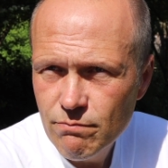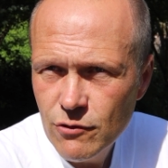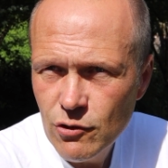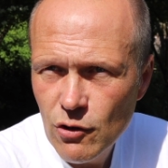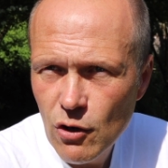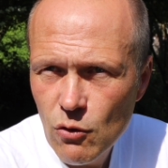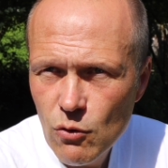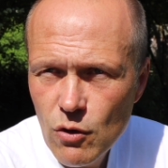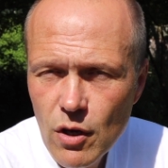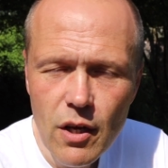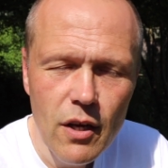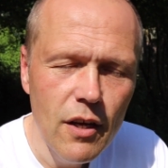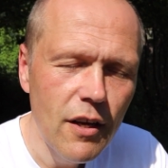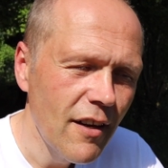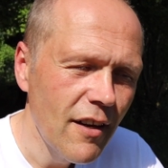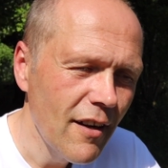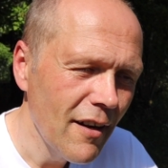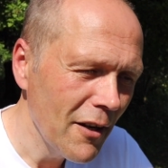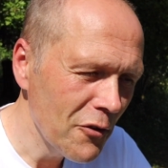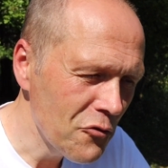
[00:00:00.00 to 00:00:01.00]
So
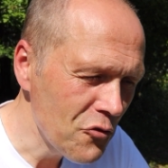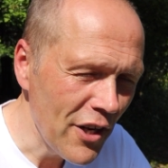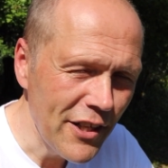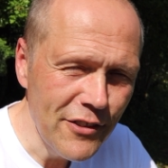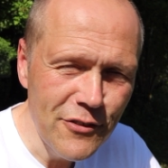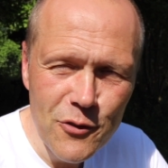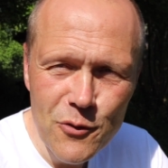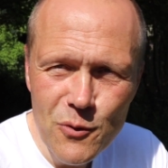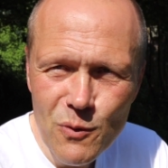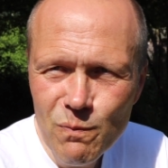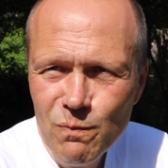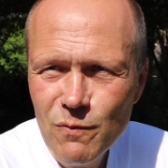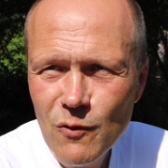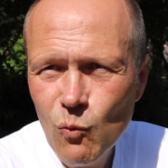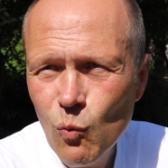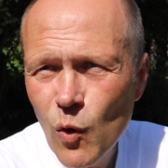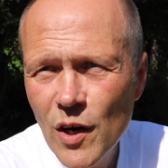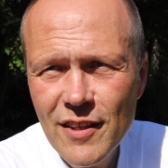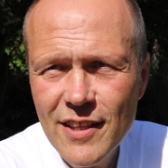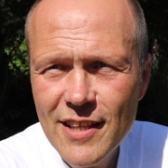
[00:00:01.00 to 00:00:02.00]
I'll try and do
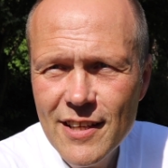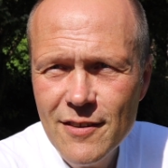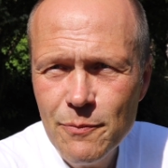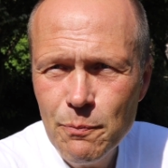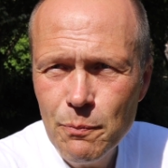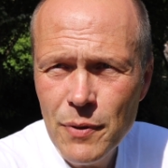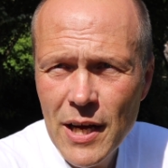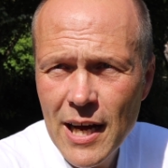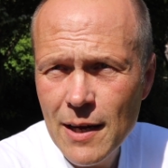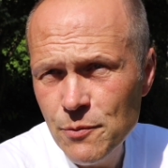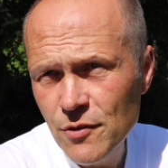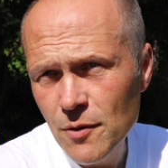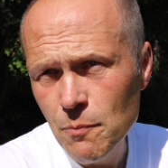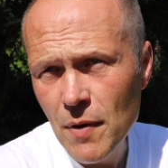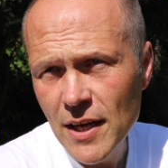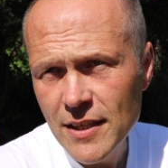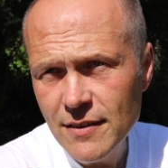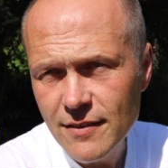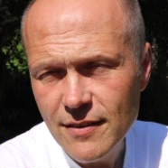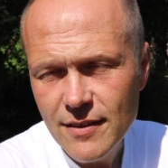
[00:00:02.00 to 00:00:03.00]
one of these perhaps a
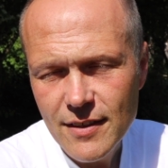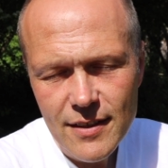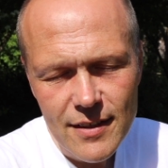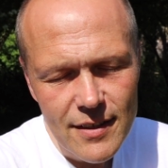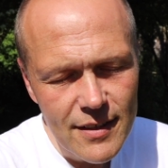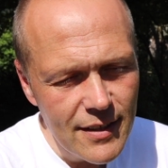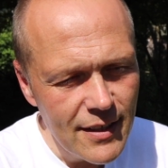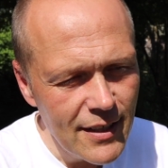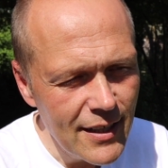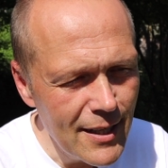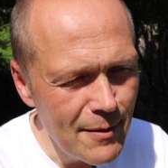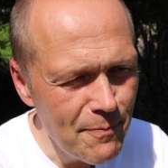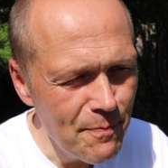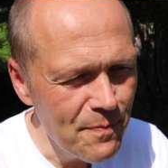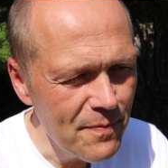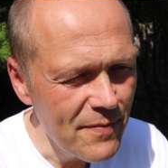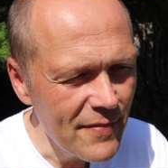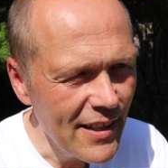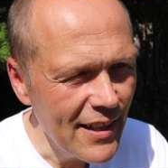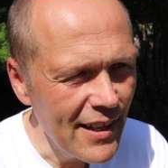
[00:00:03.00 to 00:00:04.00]
month
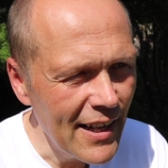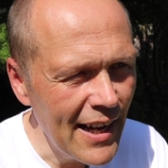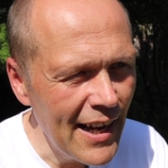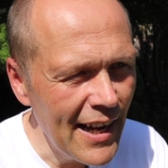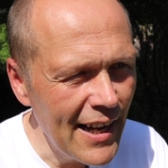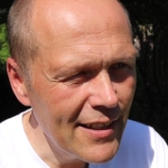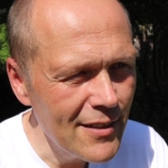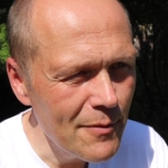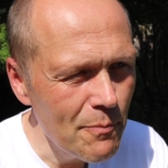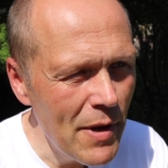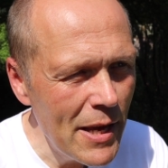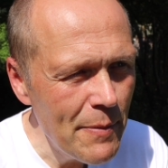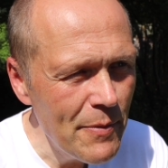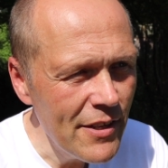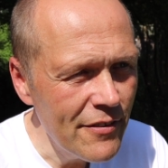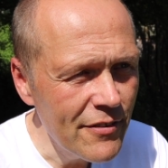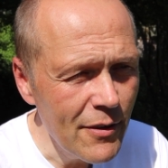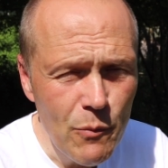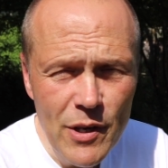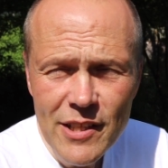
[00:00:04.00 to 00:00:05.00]
um, and
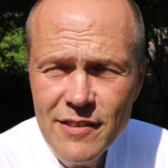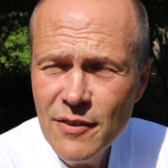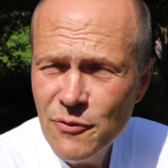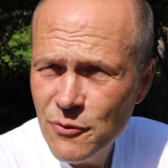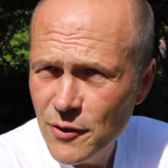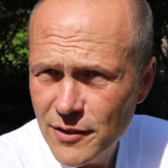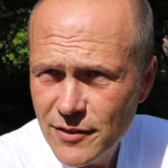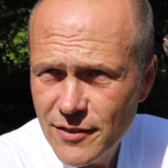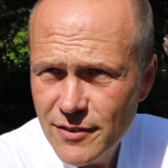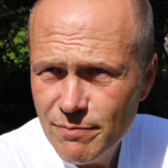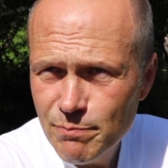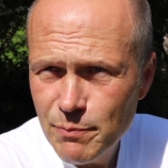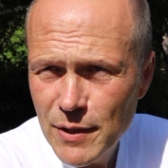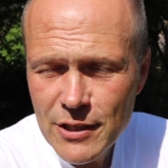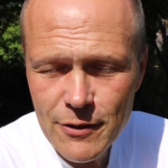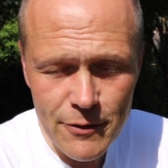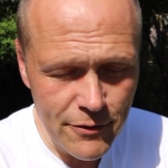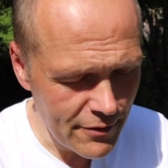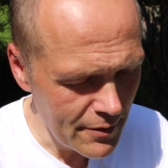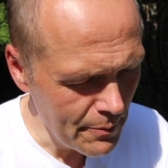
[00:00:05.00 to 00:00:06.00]
maybe somewhere different
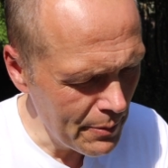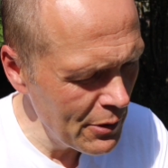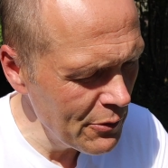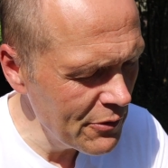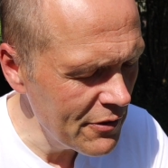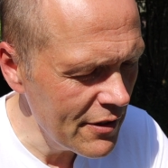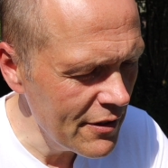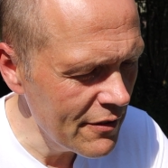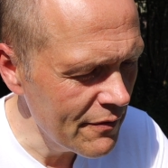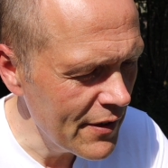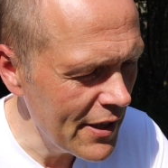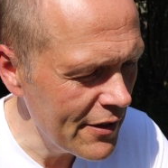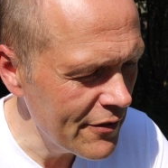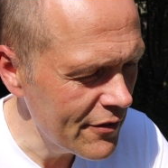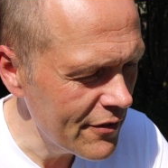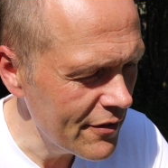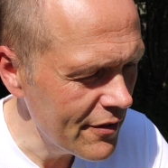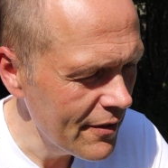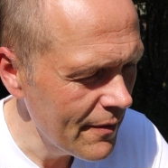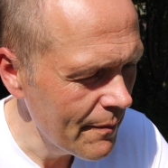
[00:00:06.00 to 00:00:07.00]
because the beauty of
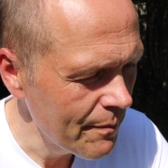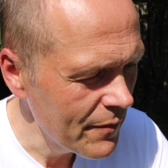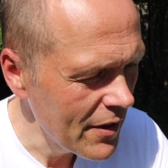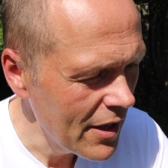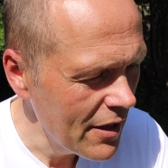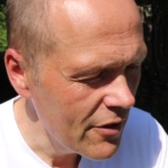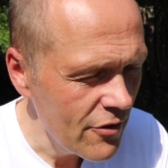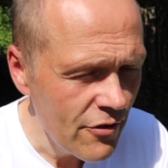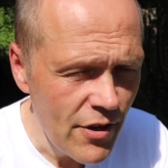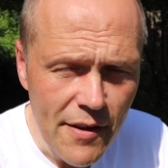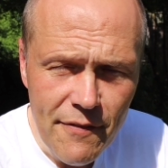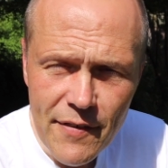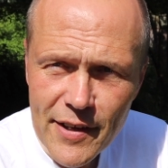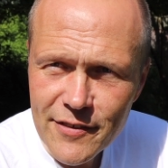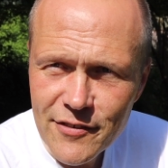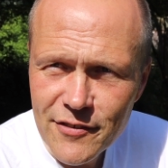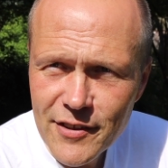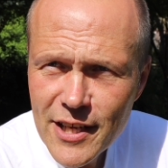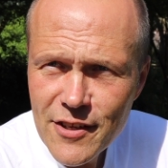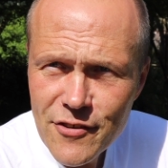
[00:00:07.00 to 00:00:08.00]
this
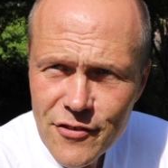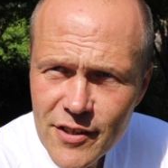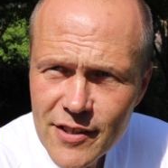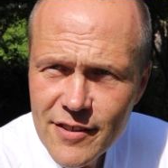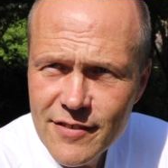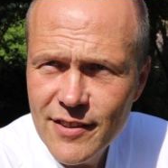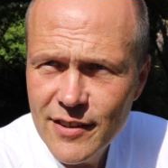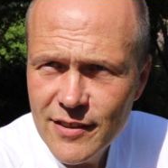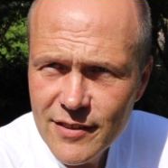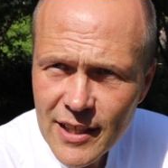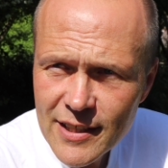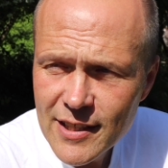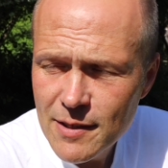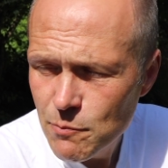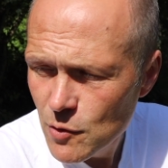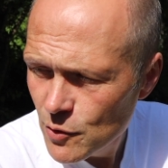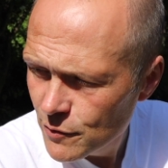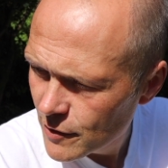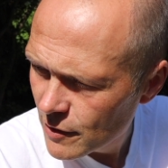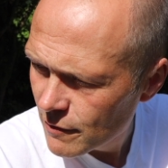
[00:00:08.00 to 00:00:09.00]
shaving station is that I
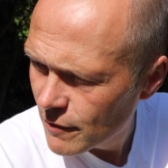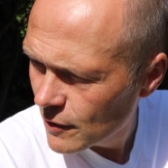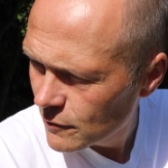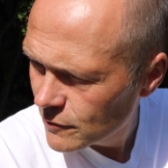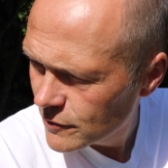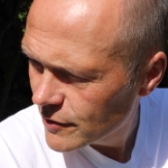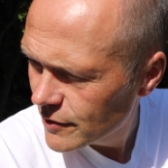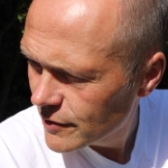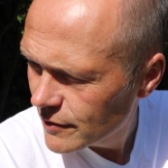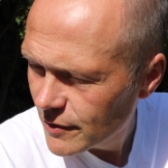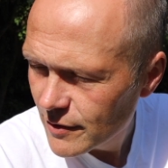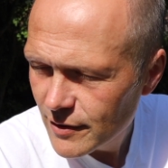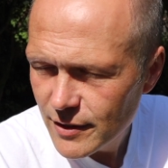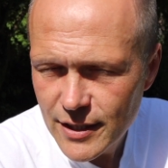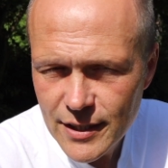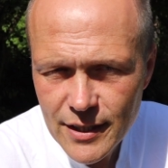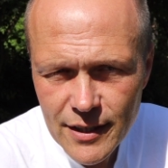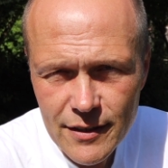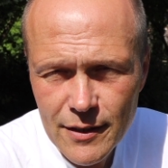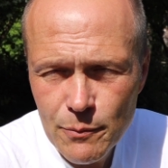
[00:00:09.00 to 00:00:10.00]
can move it around
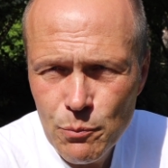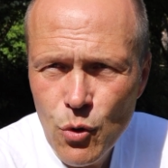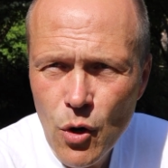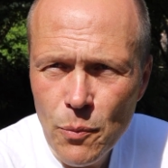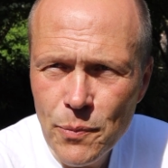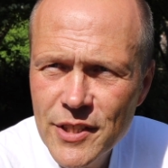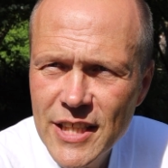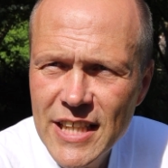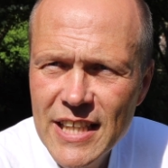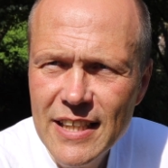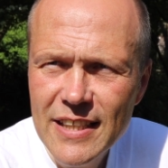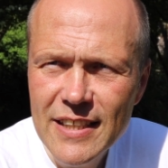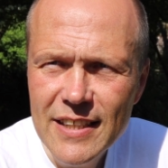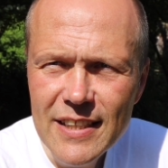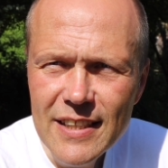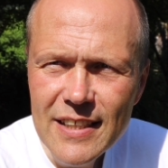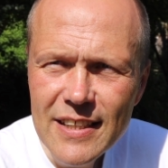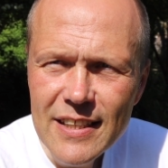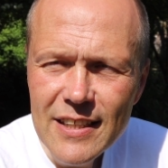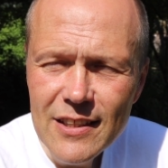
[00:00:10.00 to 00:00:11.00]
the, uh, the property.
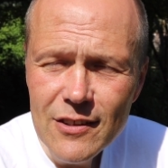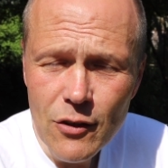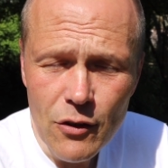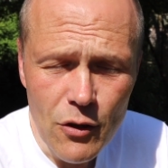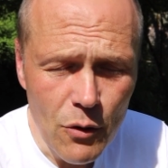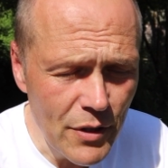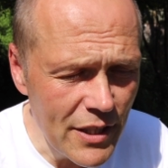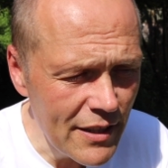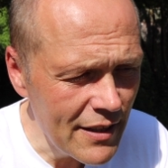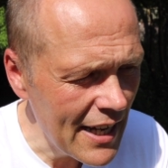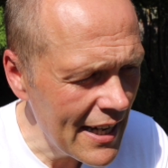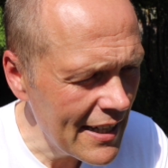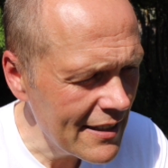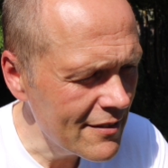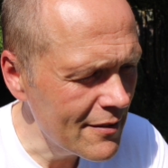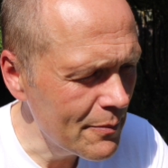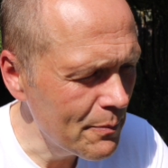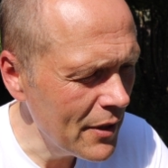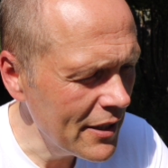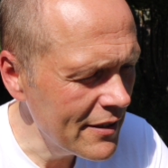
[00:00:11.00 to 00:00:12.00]
Not only
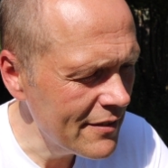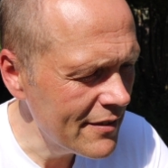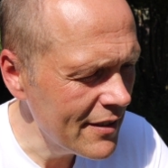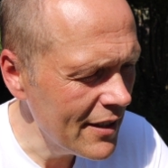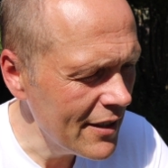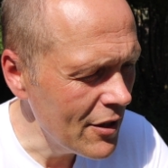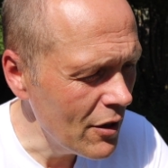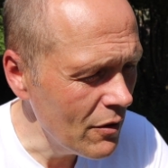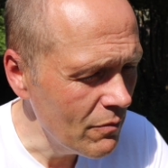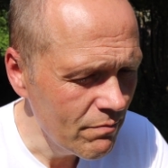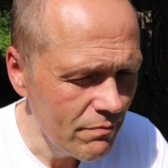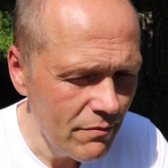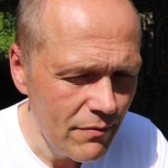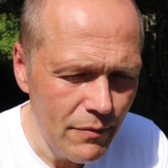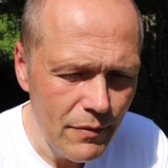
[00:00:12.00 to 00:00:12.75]
that, but uh, you know,